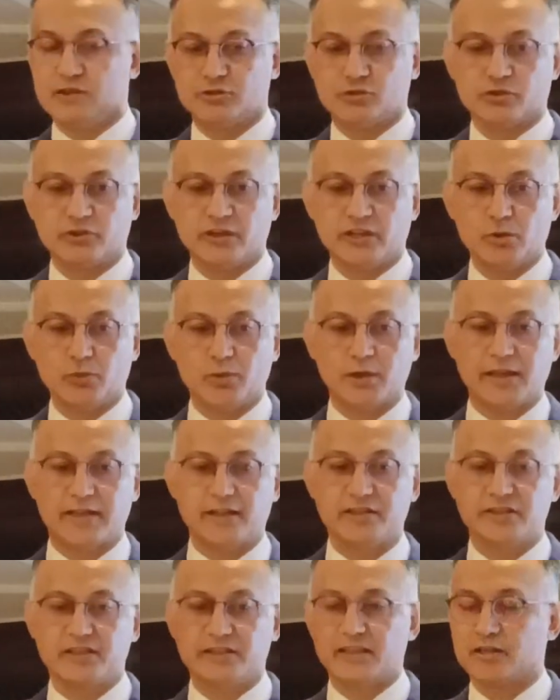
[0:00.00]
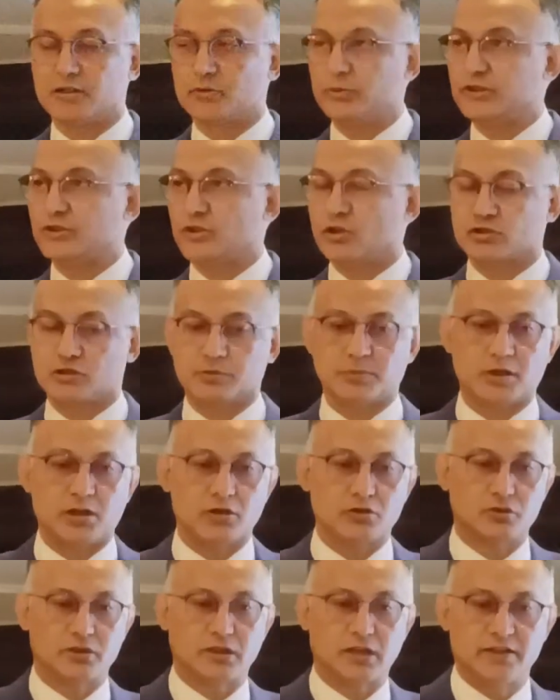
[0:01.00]
So renewable energy that we talked
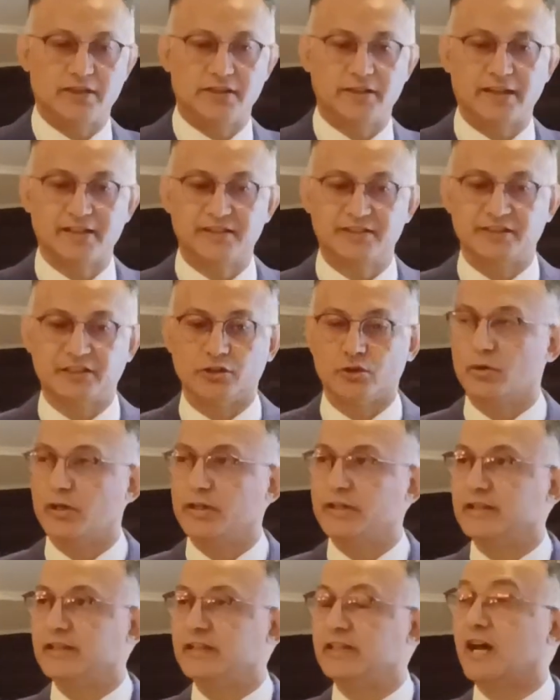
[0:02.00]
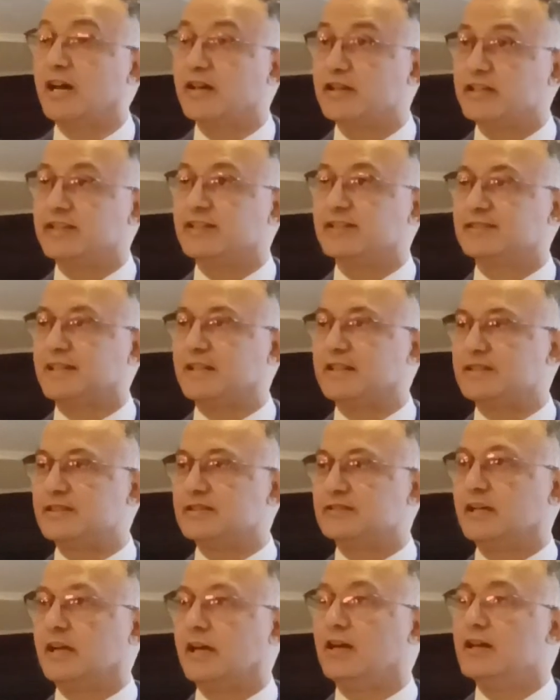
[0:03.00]
about, uh, the net zero and in our data
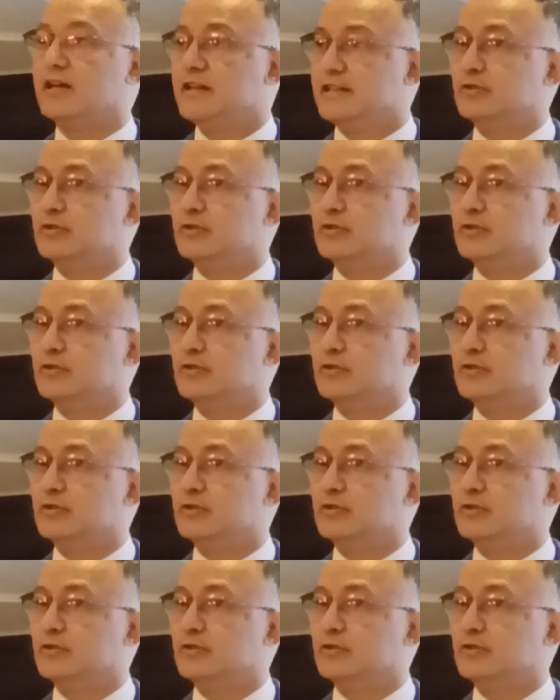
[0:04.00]
centers uh,